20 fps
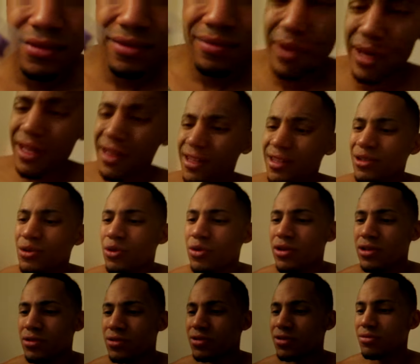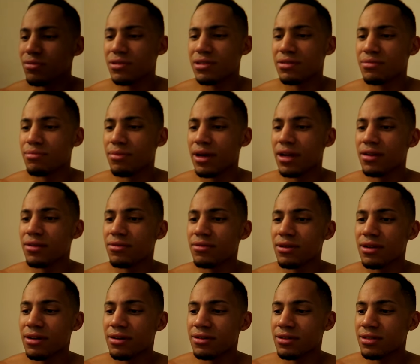Man, the toys are so much better
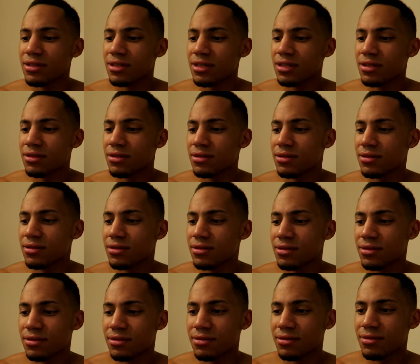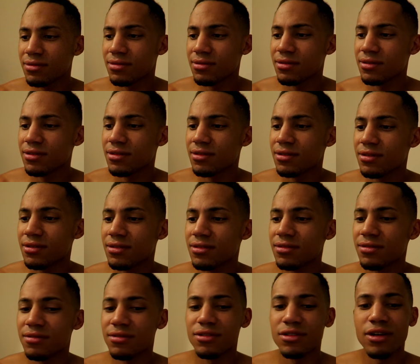when I was little.
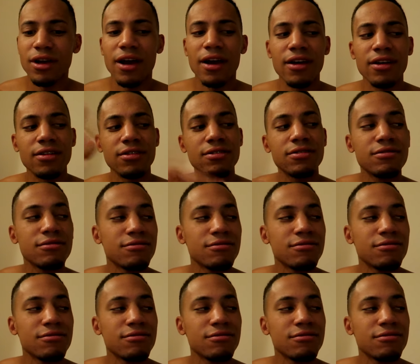It's trash.